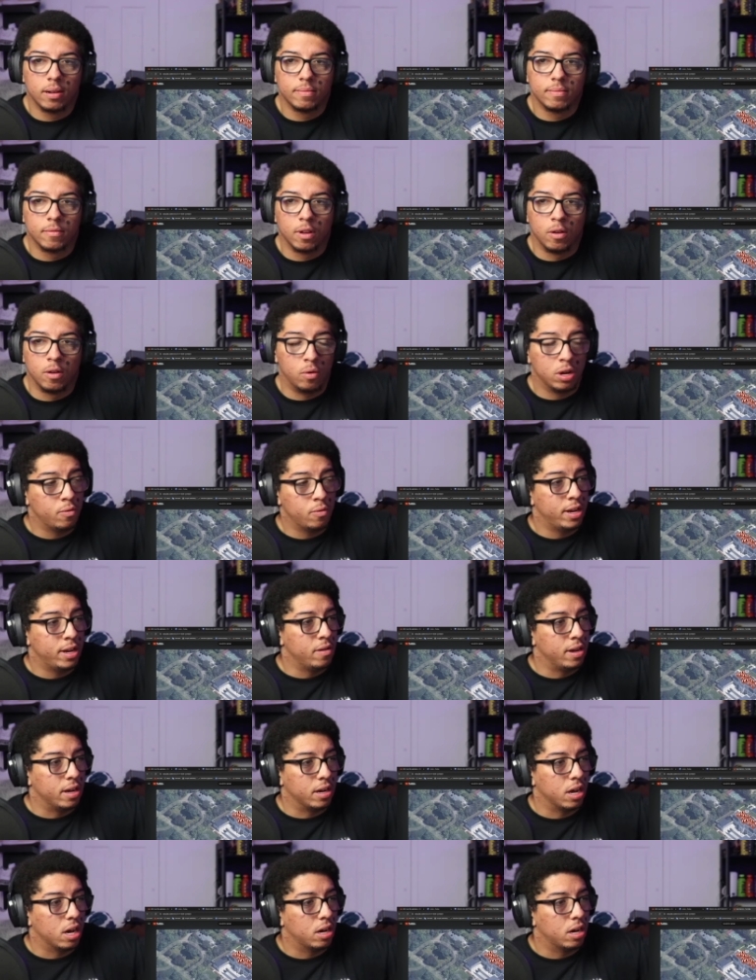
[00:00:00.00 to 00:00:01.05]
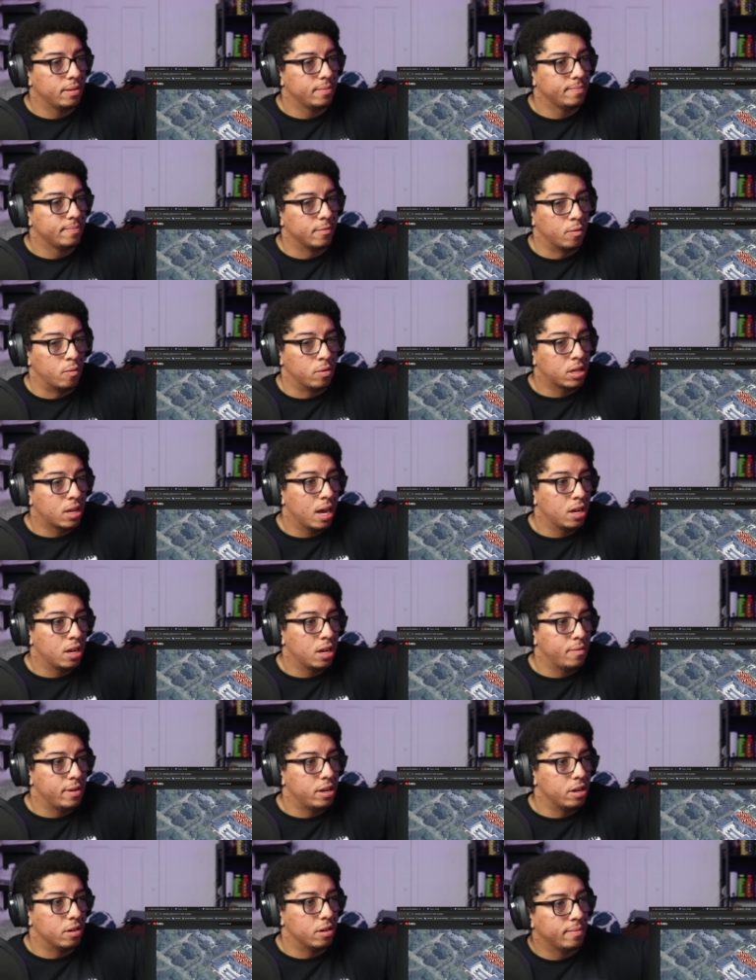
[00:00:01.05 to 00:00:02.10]
What do we do here, y'all? What the hell do we
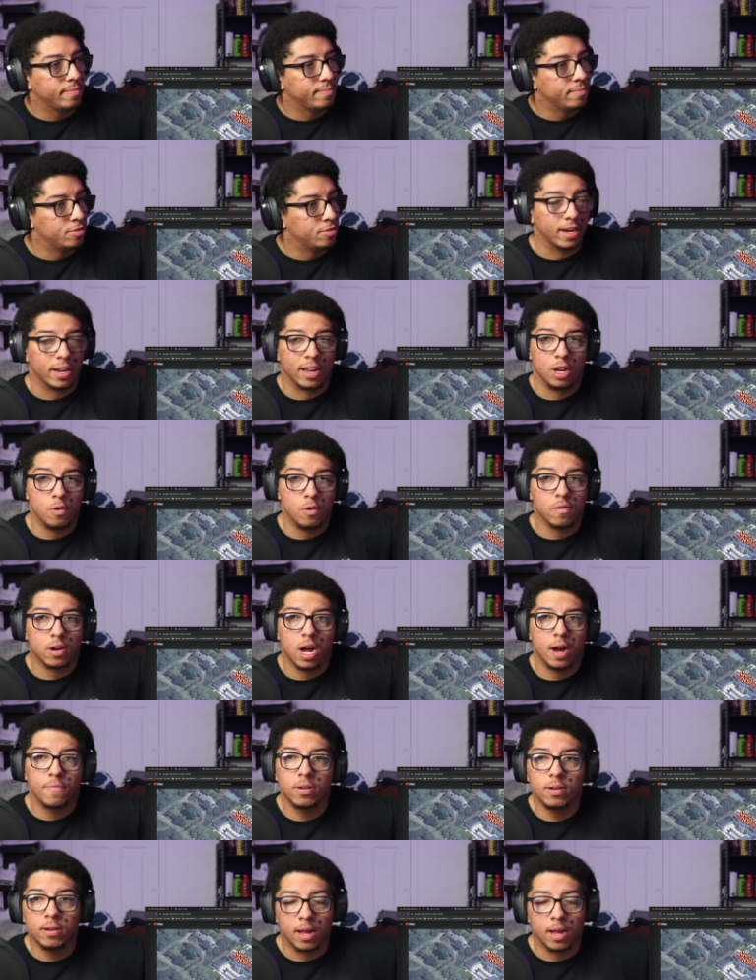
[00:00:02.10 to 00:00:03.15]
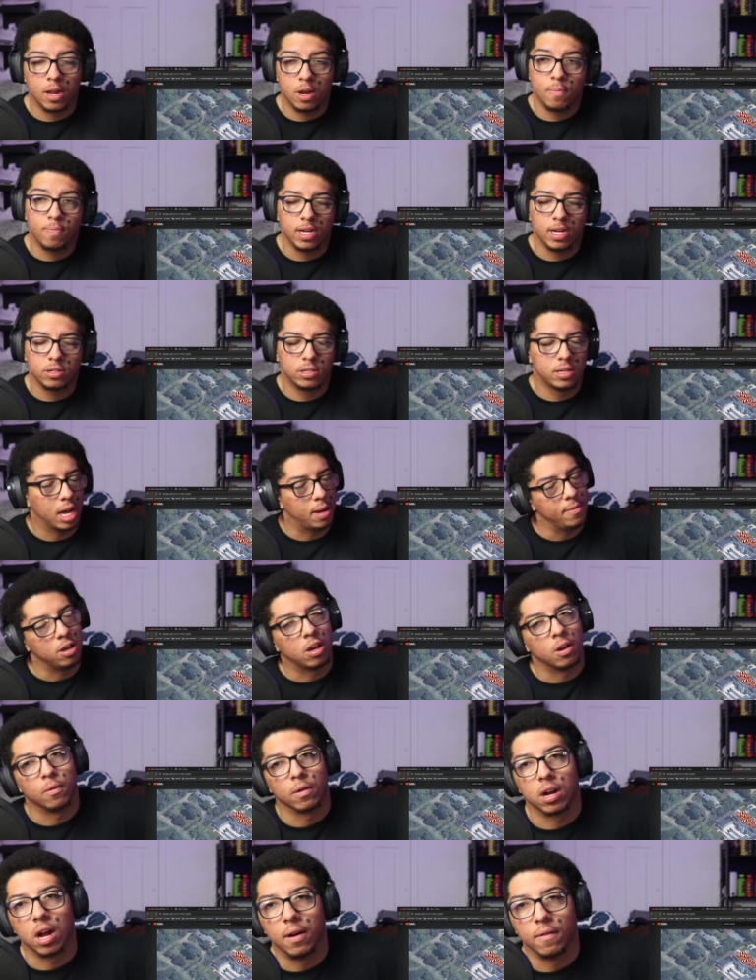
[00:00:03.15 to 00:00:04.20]
do? Drake, can you recover? Can you please tell me you can
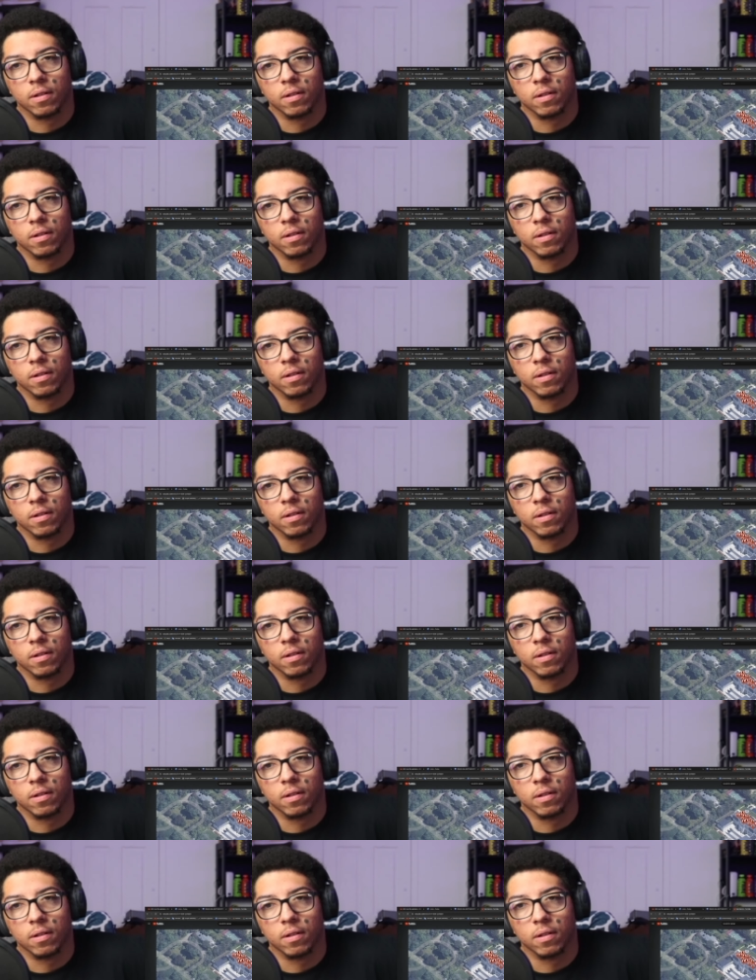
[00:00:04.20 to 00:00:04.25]
recover?